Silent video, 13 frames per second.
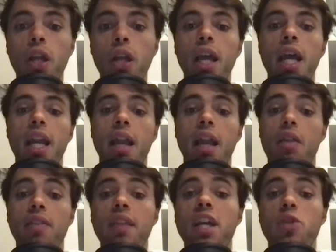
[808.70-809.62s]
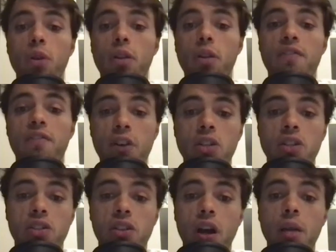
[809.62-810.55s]
Now, I think that's one of the
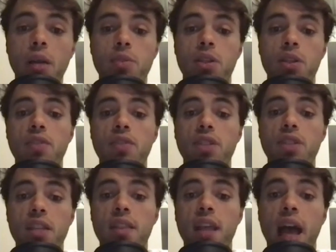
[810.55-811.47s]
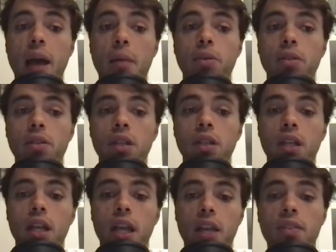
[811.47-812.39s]
first times that I've seen that happen
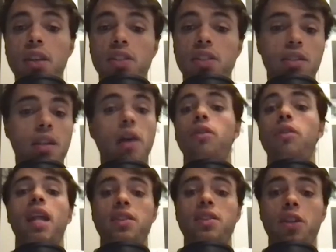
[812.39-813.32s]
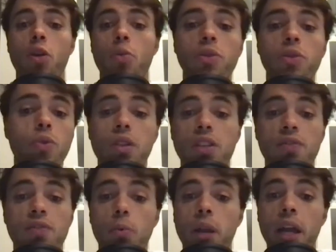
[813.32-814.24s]
in this El Clasico between these
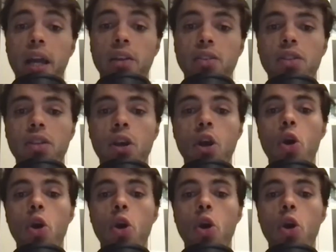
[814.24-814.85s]
four players.